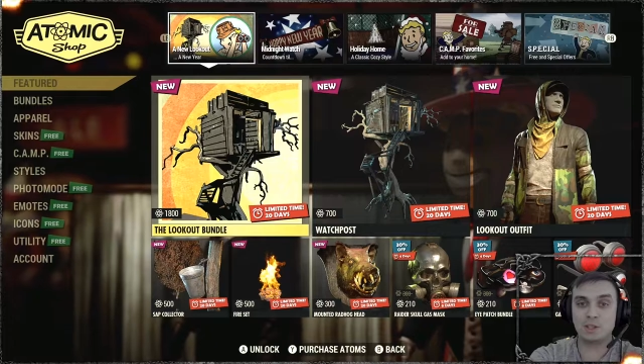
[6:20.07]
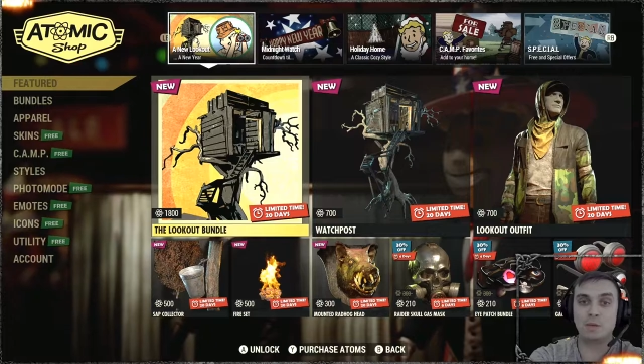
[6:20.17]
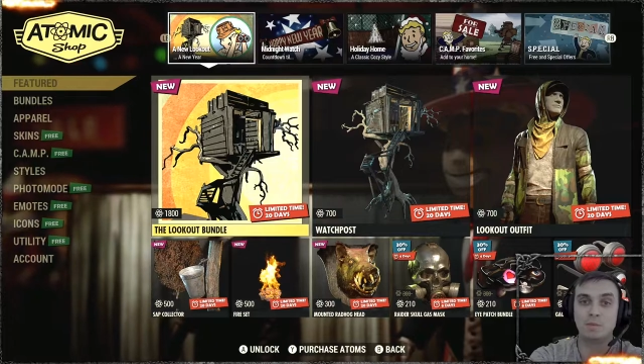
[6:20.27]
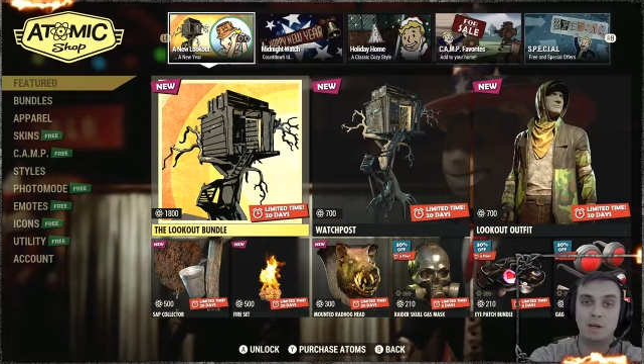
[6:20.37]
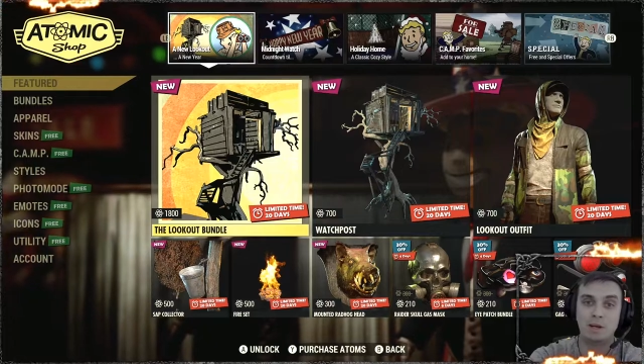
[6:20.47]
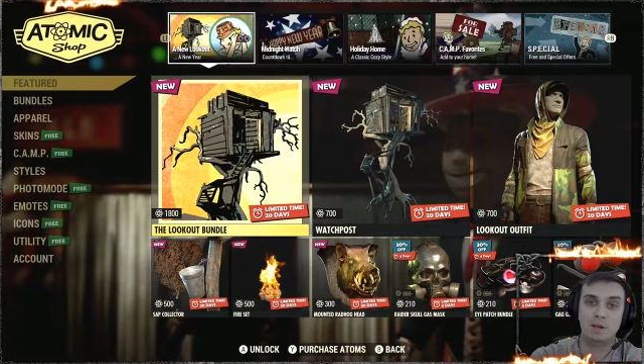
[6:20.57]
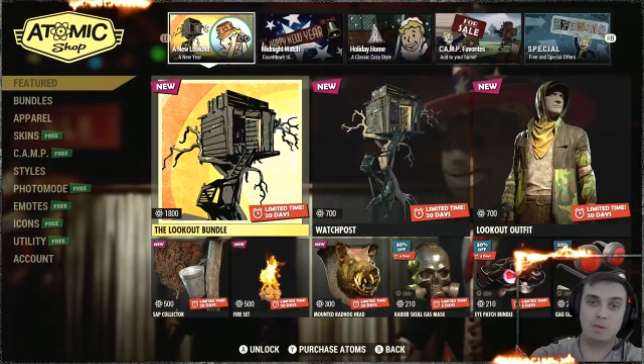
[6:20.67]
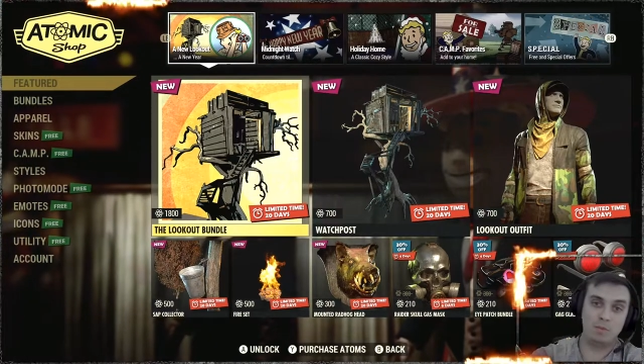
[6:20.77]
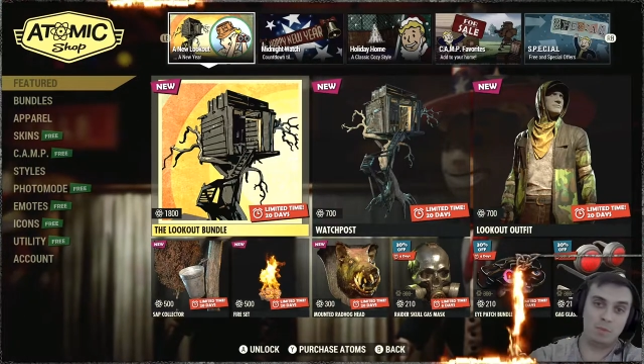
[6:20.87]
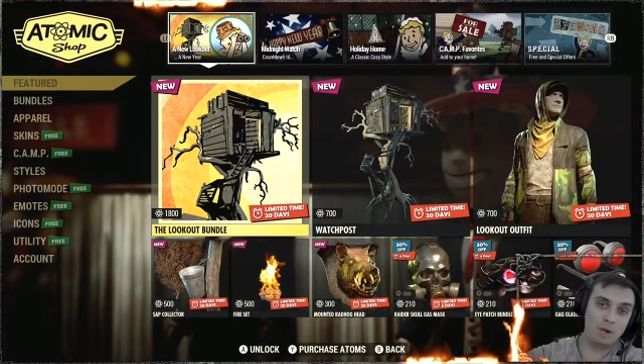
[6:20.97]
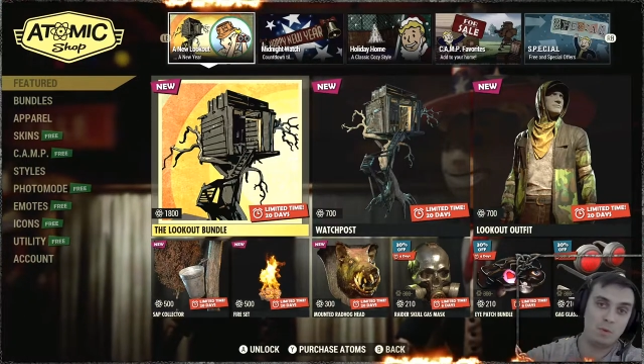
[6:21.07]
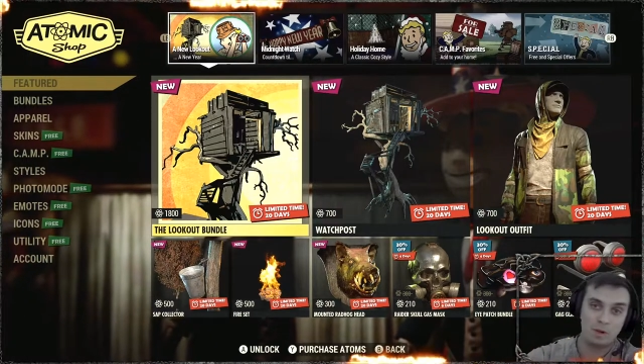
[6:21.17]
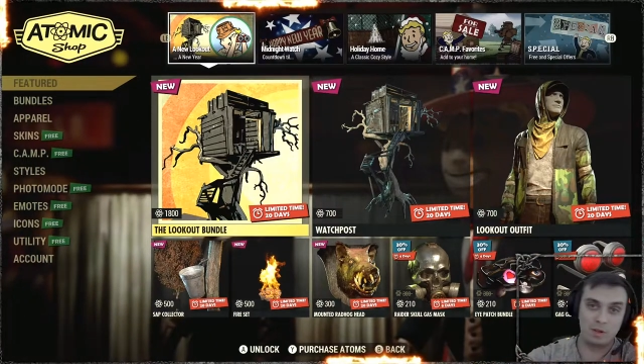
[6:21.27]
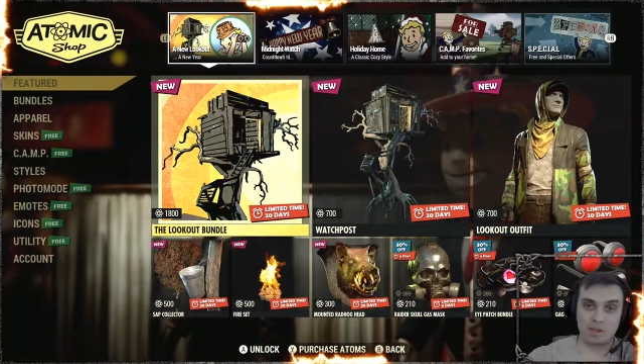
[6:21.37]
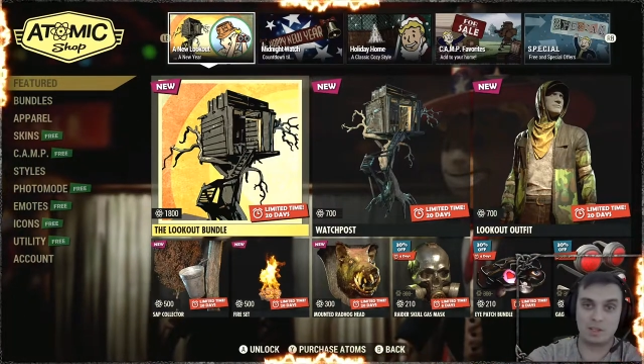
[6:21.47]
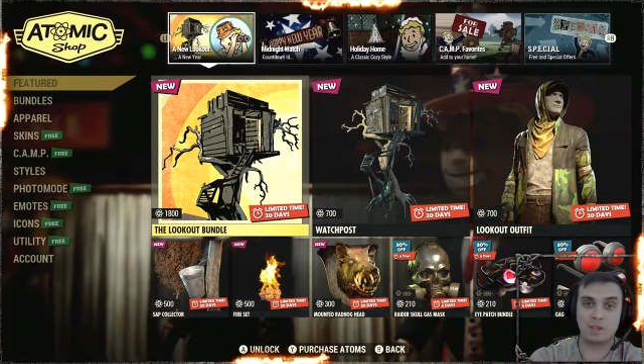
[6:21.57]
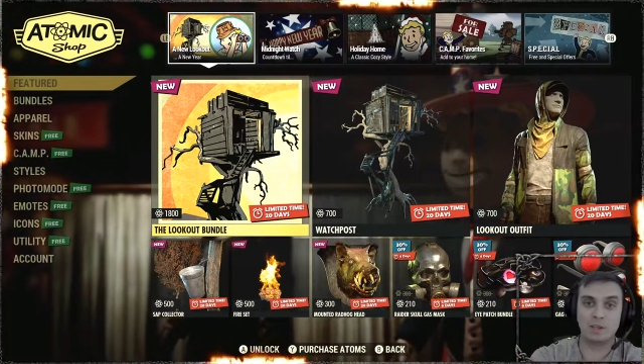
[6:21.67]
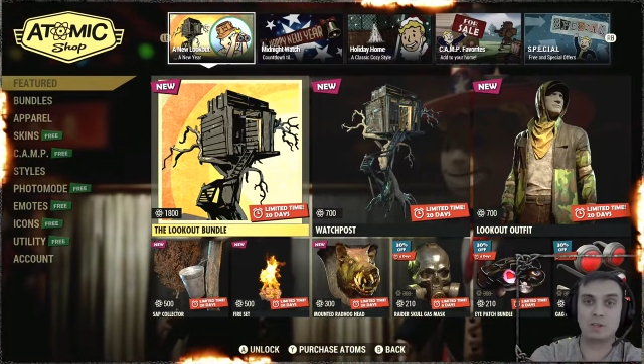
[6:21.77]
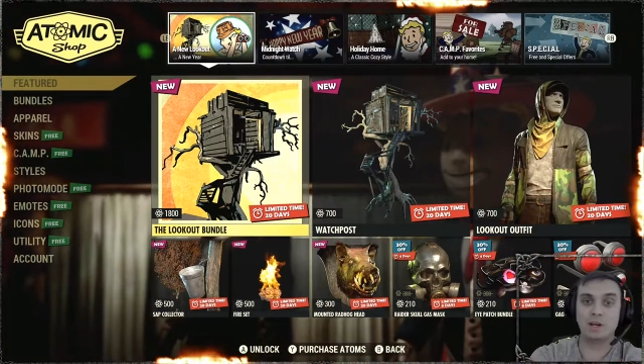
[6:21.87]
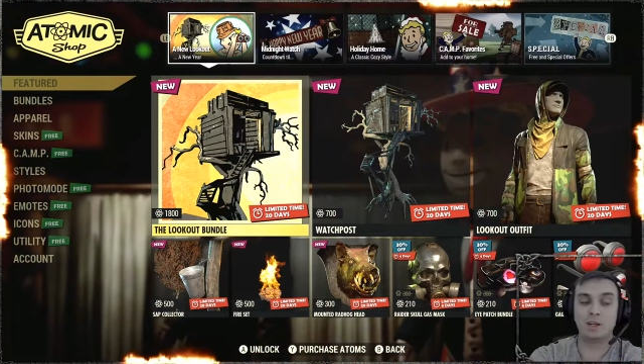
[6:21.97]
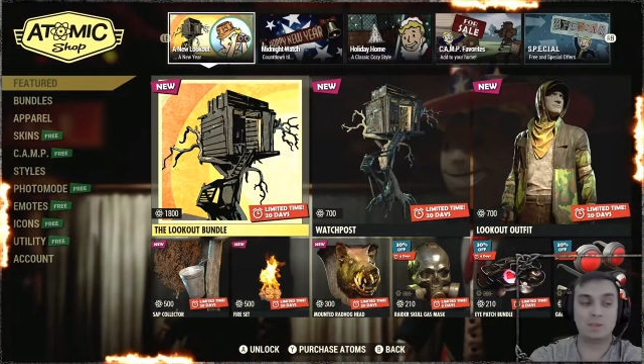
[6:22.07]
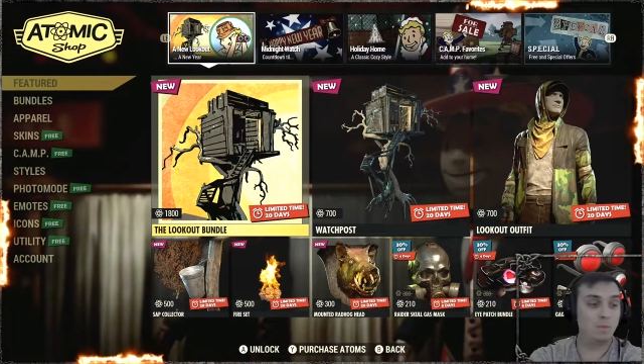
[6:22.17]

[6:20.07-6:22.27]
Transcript: by being one of the Z-Clan Dragons,